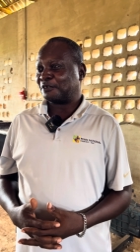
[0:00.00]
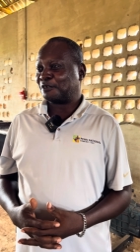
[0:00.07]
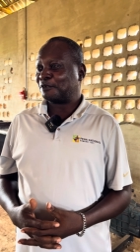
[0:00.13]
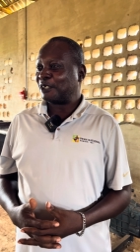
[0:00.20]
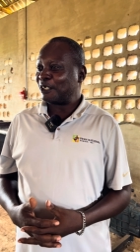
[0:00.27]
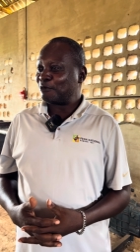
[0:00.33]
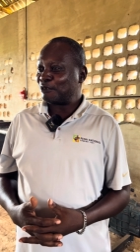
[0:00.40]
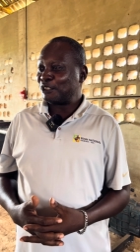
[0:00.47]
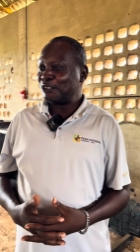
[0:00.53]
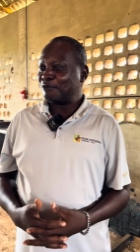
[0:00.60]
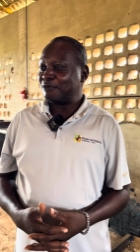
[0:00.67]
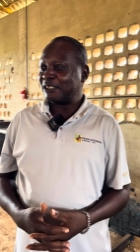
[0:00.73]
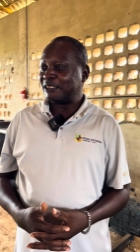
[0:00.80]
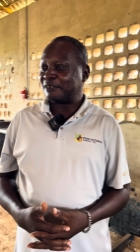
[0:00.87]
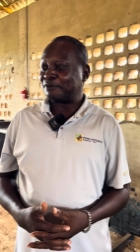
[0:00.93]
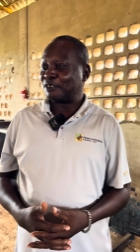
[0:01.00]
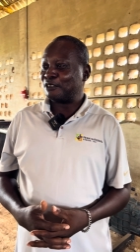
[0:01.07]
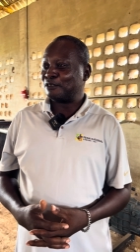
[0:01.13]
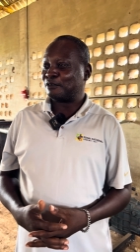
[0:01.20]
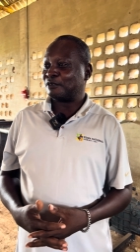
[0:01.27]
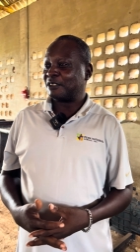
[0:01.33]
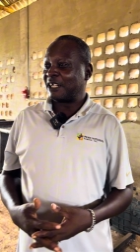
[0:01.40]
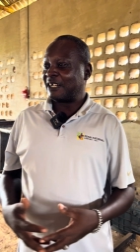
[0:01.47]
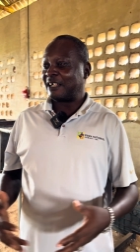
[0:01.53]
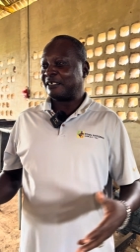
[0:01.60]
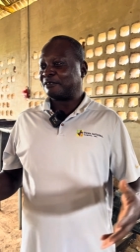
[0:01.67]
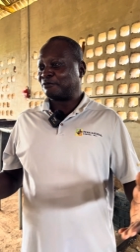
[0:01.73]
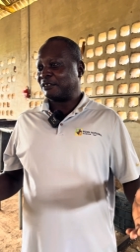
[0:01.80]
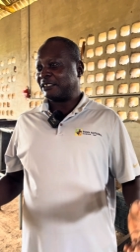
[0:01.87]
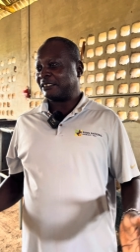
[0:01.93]
why will you wait for you to gather
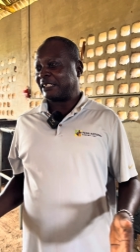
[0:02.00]
20,